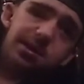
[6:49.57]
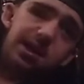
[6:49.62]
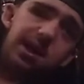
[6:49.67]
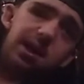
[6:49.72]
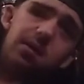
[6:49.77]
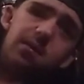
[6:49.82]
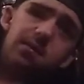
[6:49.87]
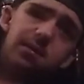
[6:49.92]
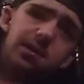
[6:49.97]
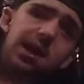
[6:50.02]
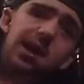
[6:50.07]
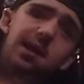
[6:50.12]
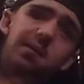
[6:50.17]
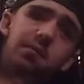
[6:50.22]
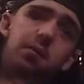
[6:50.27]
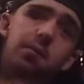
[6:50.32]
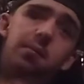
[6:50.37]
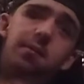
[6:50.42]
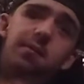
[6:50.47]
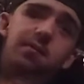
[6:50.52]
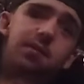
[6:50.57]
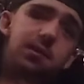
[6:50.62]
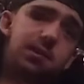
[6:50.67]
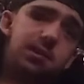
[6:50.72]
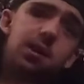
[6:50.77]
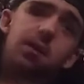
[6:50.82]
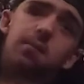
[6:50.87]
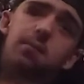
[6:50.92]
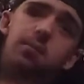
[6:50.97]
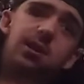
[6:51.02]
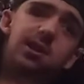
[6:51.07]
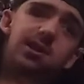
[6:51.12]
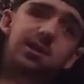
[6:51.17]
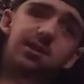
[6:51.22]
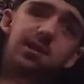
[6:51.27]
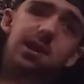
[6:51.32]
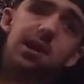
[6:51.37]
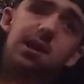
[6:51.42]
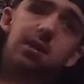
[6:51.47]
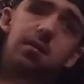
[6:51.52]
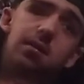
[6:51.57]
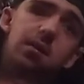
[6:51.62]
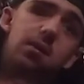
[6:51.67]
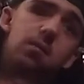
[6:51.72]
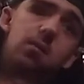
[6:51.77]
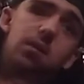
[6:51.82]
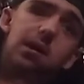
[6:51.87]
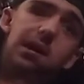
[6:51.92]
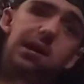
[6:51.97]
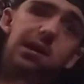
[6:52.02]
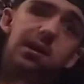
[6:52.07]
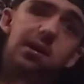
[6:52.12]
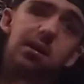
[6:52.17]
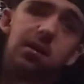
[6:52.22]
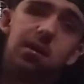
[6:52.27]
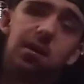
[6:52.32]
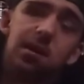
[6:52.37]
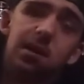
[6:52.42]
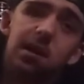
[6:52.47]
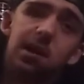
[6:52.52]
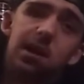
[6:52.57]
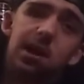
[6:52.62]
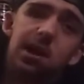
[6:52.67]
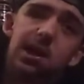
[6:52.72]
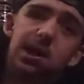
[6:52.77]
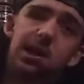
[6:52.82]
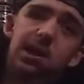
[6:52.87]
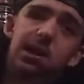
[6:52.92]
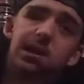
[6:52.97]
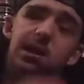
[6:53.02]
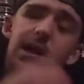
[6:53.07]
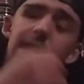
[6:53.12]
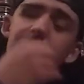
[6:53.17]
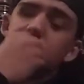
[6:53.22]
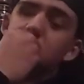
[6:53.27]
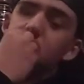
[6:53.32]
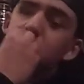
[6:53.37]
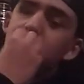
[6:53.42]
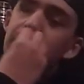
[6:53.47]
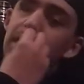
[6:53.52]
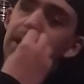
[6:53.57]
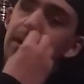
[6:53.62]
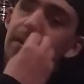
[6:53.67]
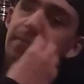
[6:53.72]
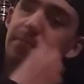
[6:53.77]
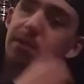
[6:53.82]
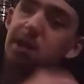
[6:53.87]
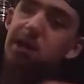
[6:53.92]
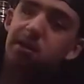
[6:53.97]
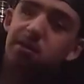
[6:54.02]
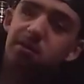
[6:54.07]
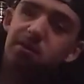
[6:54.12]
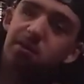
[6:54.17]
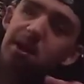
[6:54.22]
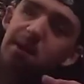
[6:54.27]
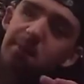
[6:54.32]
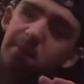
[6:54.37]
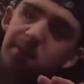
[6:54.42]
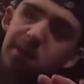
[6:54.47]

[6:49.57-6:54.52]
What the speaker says: like all day from it for some reason. I don't know why. Nighttime comes, I do the same